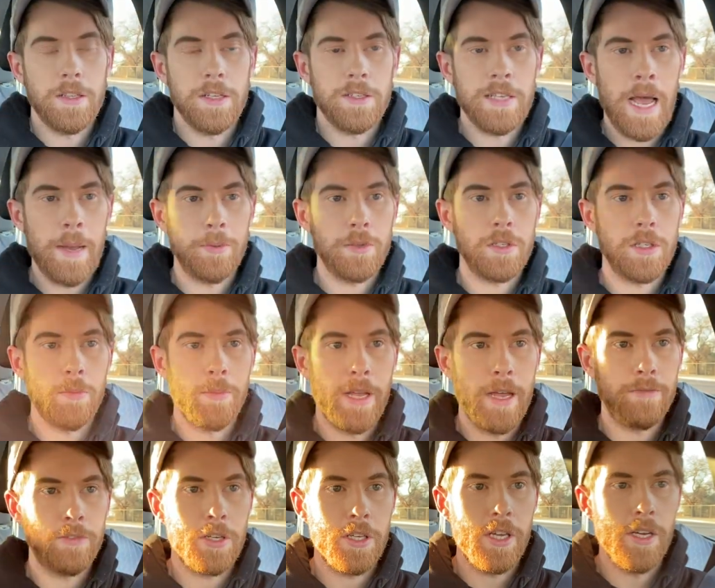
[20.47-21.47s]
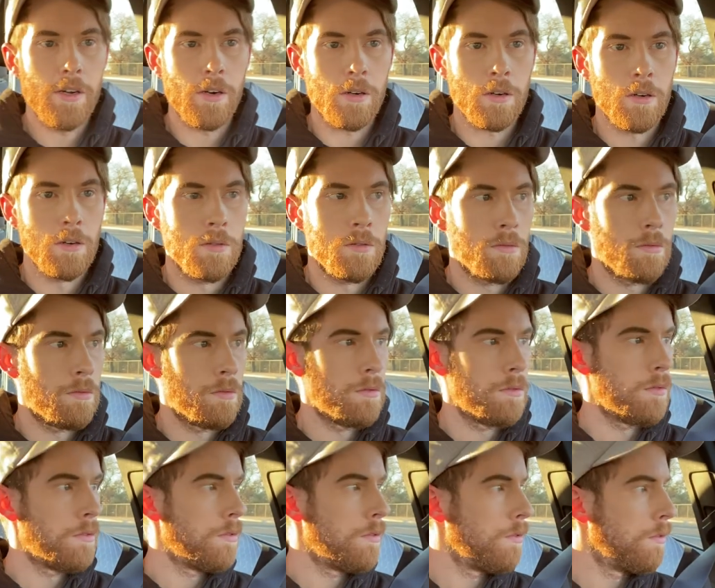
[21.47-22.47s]
This happens to me every year.
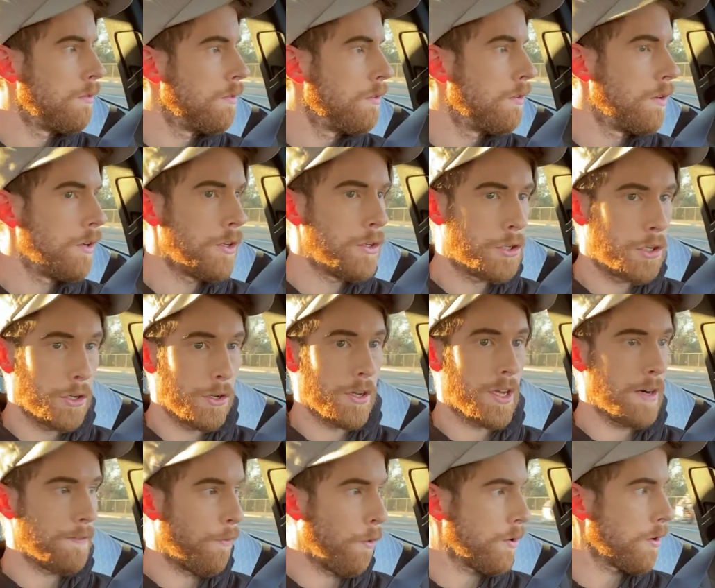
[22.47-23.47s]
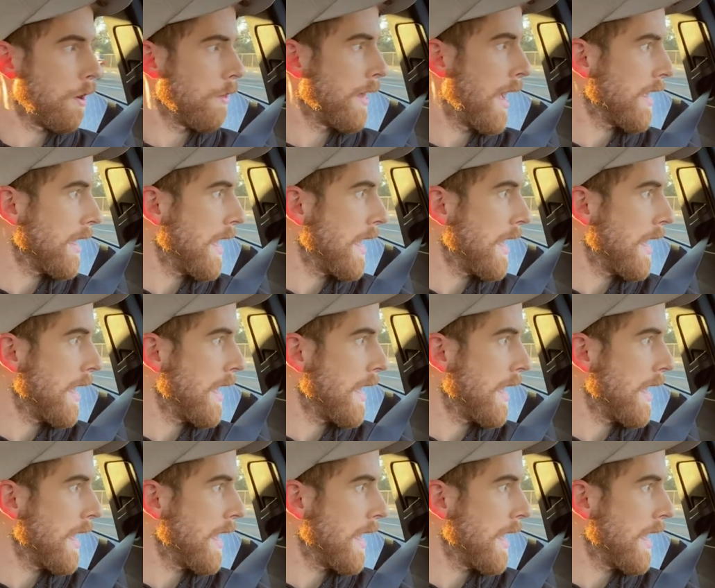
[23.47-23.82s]
You sure you can afford all that